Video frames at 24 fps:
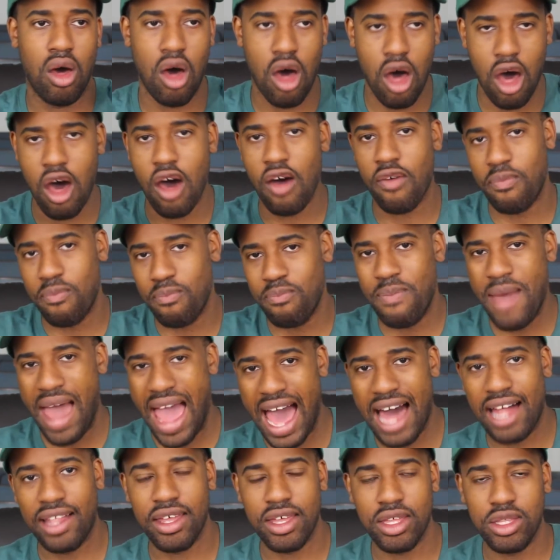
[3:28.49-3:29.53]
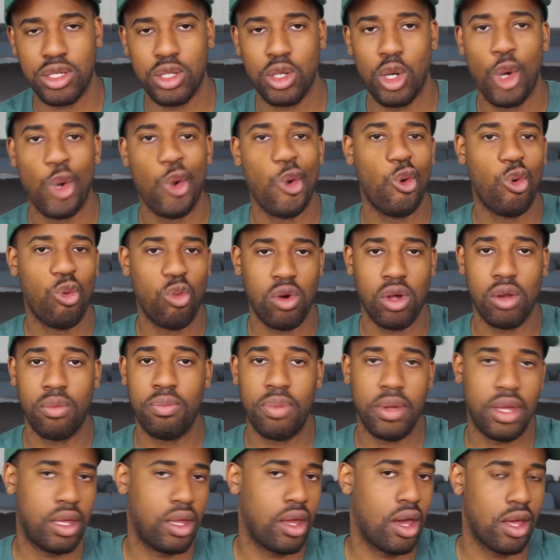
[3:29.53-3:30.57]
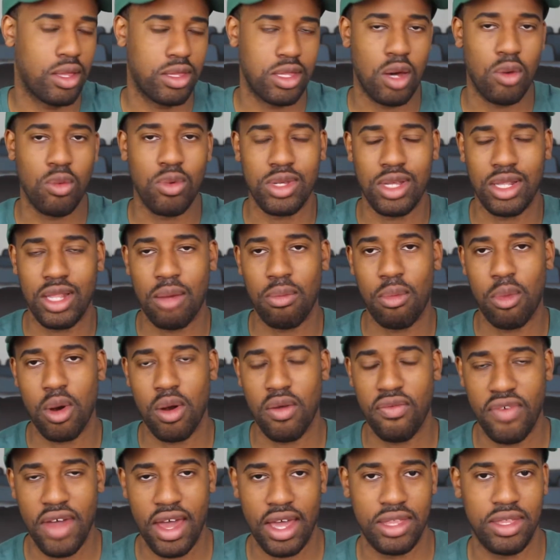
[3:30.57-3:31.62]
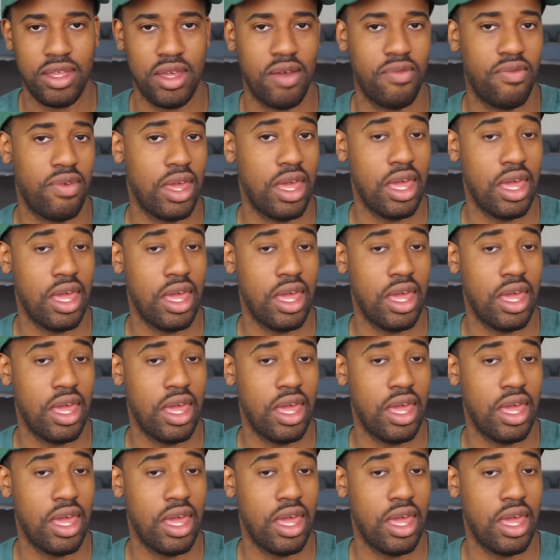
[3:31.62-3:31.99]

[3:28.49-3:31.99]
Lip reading: off balance would be, I thought, was a lot more effective.